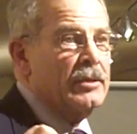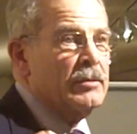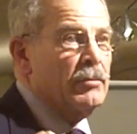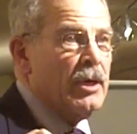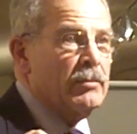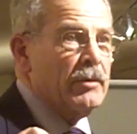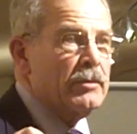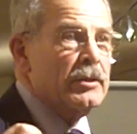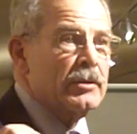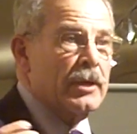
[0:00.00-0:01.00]
in Zimbabwe
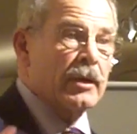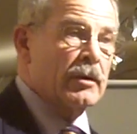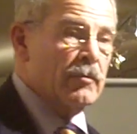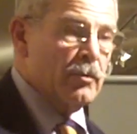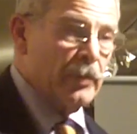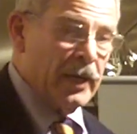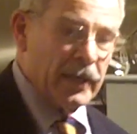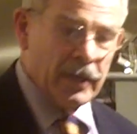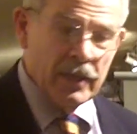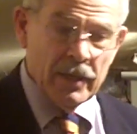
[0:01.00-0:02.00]
were just taken over
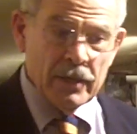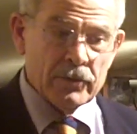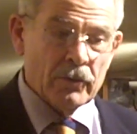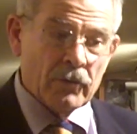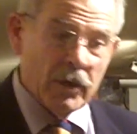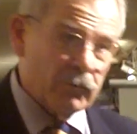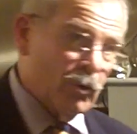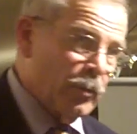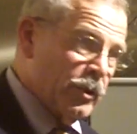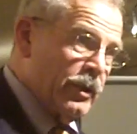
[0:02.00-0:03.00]
by so-called
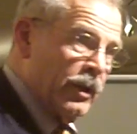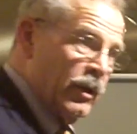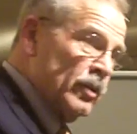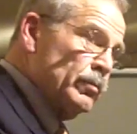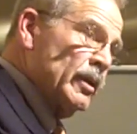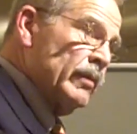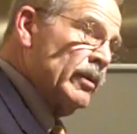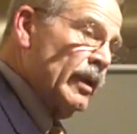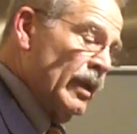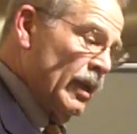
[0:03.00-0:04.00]
former terrorists. But
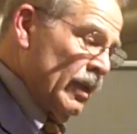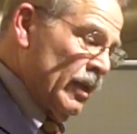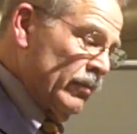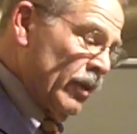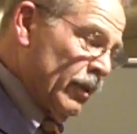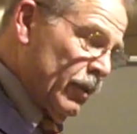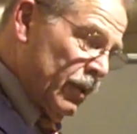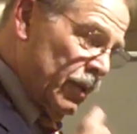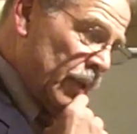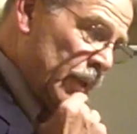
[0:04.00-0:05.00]
every every
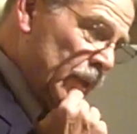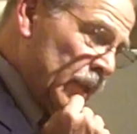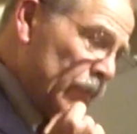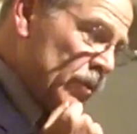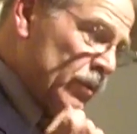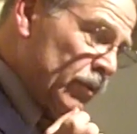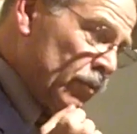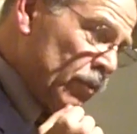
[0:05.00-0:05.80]
uh, and it was